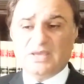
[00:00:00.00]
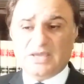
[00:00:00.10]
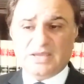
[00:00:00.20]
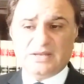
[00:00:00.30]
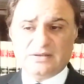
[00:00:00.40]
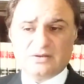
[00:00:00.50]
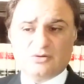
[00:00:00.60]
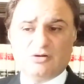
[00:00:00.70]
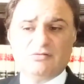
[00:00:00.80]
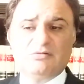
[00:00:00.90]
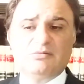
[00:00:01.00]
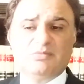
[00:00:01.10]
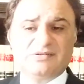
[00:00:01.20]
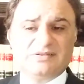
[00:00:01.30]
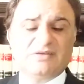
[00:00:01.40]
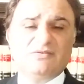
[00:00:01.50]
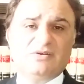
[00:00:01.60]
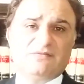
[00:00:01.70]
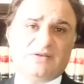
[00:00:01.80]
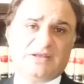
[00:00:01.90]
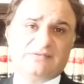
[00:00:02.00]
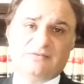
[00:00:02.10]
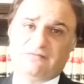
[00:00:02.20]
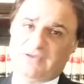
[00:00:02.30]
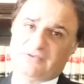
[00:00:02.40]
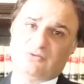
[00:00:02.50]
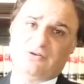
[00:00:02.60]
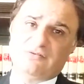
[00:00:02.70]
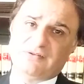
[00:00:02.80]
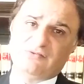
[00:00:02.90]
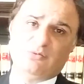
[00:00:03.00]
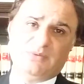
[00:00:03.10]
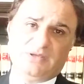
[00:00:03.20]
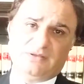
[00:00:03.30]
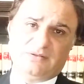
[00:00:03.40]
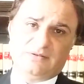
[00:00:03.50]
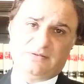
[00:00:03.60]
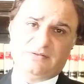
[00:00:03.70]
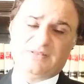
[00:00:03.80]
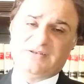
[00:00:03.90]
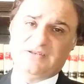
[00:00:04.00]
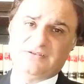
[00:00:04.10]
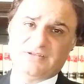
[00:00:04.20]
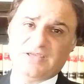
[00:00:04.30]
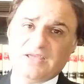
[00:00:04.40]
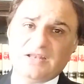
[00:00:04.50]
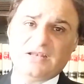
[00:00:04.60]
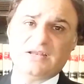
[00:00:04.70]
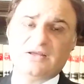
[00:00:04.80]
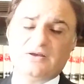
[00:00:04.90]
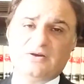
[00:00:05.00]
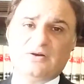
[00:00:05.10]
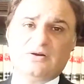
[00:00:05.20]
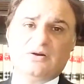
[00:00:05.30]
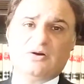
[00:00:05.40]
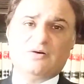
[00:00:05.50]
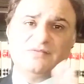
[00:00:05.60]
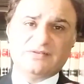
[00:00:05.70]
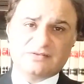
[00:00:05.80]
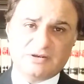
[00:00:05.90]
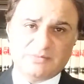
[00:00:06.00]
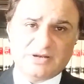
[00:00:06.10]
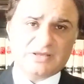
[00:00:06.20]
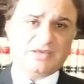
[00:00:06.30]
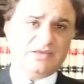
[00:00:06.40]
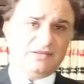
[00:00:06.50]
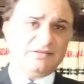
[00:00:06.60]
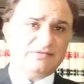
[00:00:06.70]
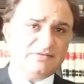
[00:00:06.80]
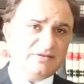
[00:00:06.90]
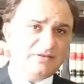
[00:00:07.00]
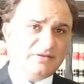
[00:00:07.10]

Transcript: And column number 7 reflects the factual resume, the detail of this criminal case,